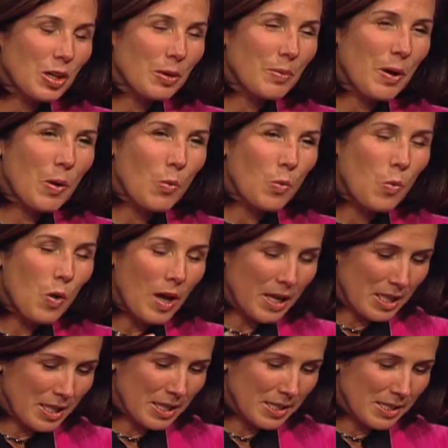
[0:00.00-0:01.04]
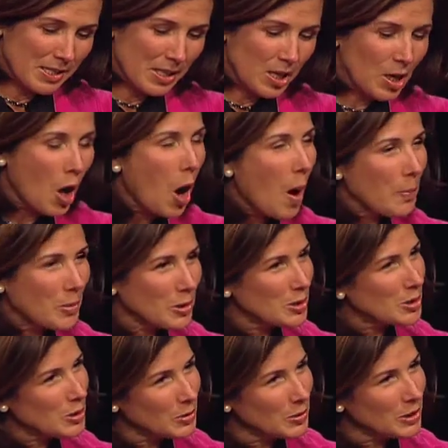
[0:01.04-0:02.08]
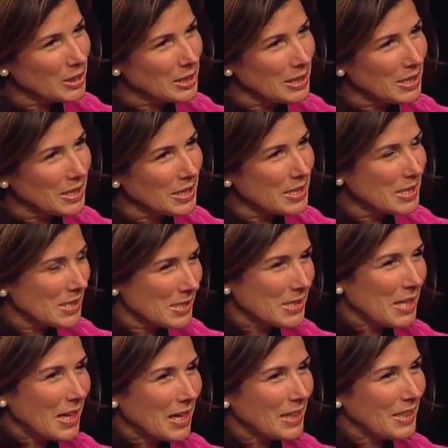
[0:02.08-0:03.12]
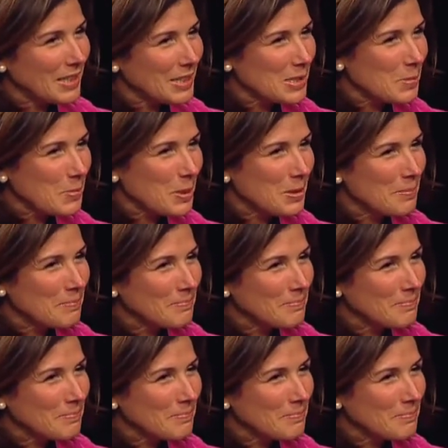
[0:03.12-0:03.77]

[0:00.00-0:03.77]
about what is an opportunity society, Isabel?